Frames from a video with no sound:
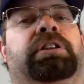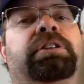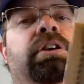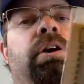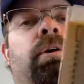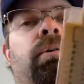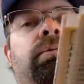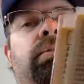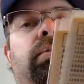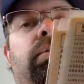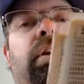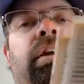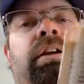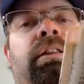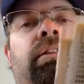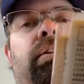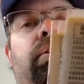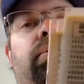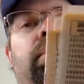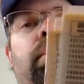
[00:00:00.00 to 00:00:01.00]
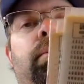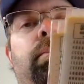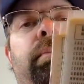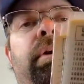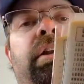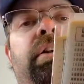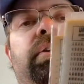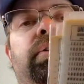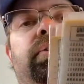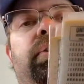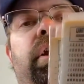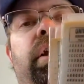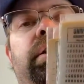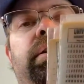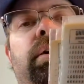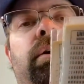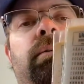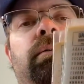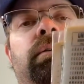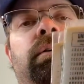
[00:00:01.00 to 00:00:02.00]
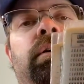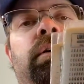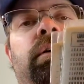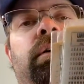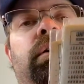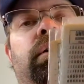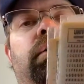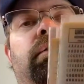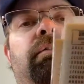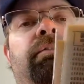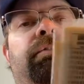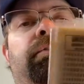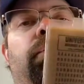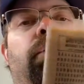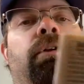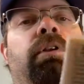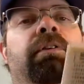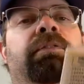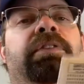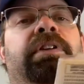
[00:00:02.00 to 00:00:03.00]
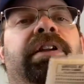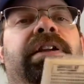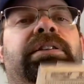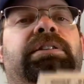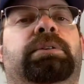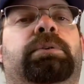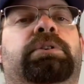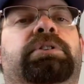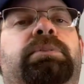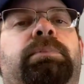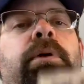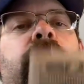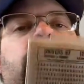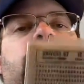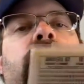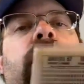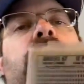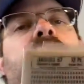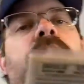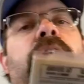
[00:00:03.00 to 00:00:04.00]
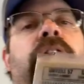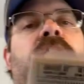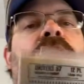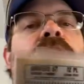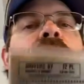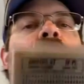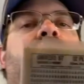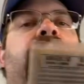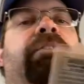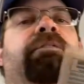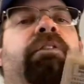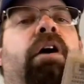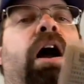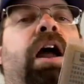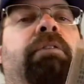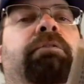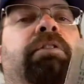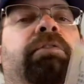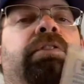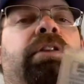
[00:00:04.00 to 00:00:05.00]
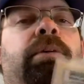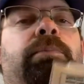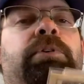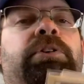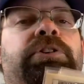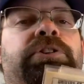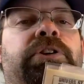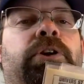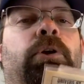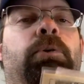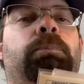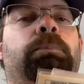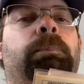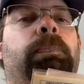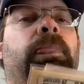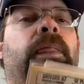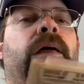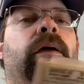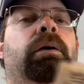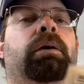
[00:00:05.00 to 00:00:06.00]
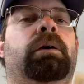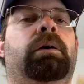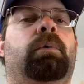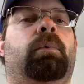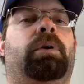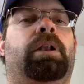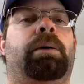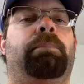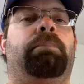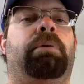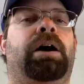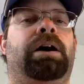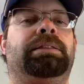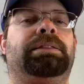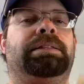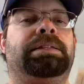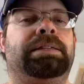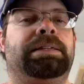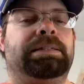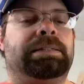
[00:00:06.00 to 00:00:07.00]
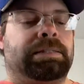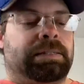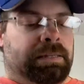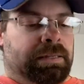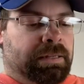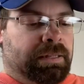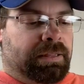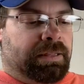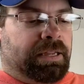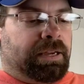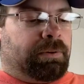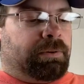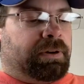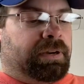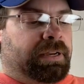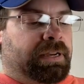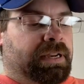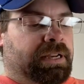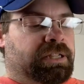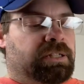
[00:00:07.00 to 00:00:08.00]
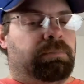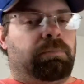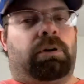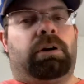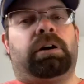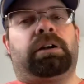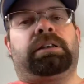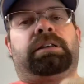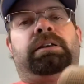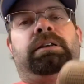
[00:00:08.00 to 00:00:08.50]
tote, like a little Rubbermaid tray tote, full of these. There was about 135 of them or so. When I bought these, they were each marked